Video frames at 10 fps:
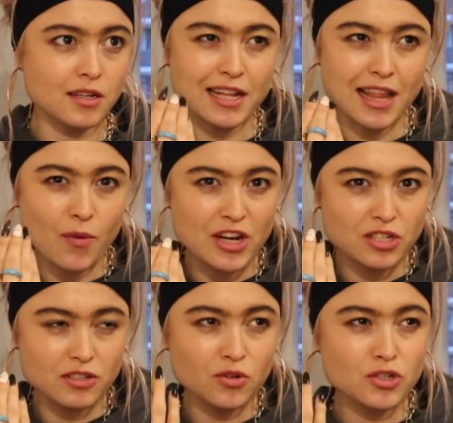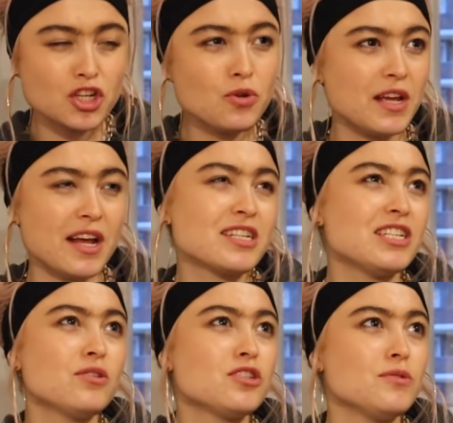It's like they're quite, not chewy,
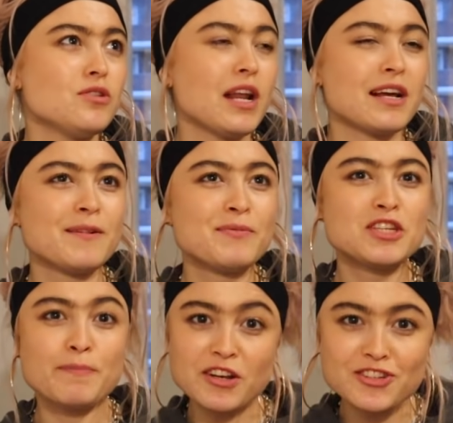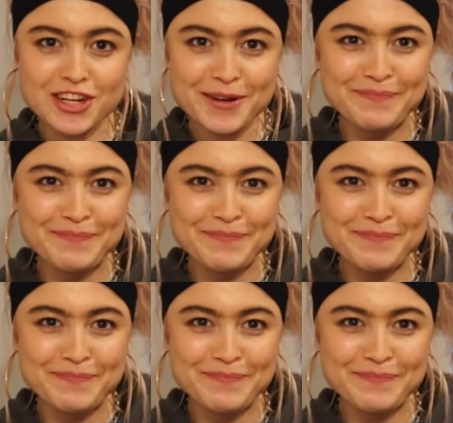actually not chewy, too, like spongy.